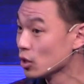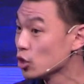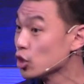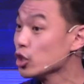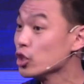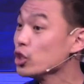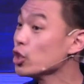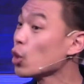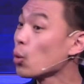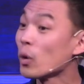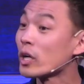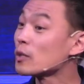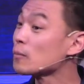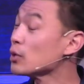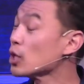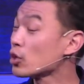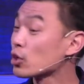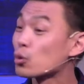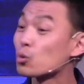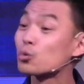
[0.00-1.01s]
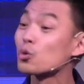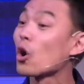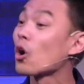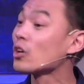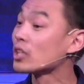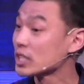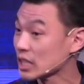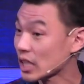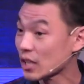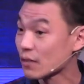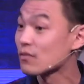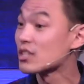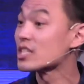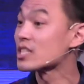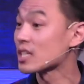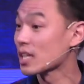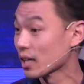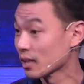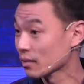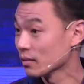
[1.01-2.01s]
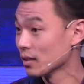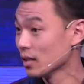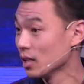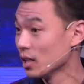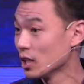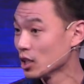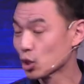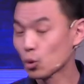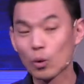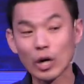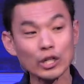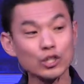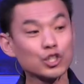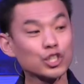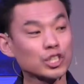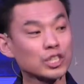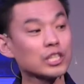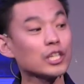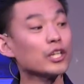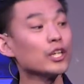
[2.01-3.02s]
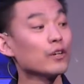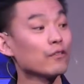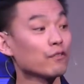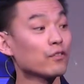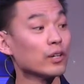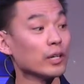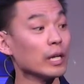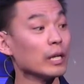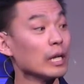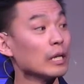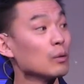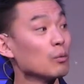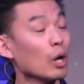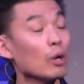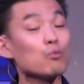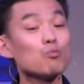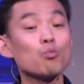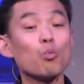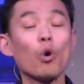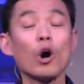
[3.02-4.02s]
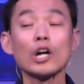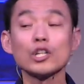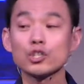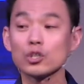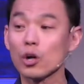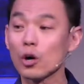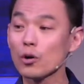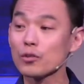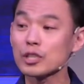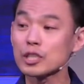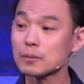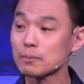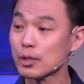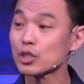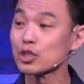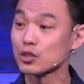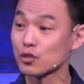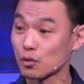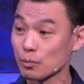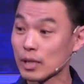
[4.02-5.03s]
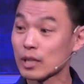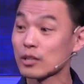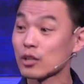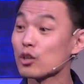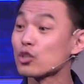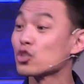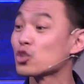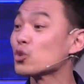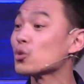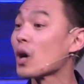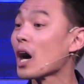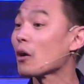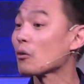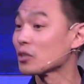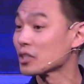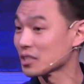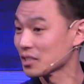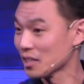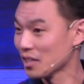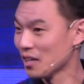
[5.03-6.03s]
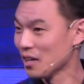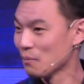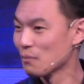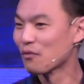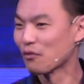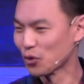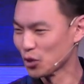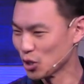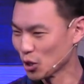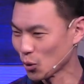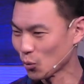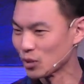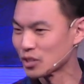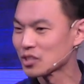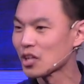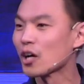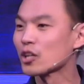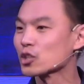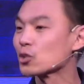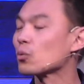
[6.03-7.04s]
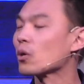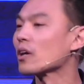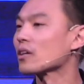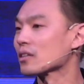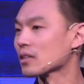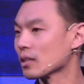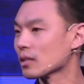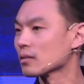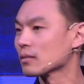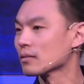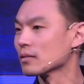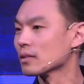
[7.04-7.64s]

You don't want to be on the wrong side of this king. So why don't you sit here and watch all these pictures for about another 2 hours before you go and talk to our king.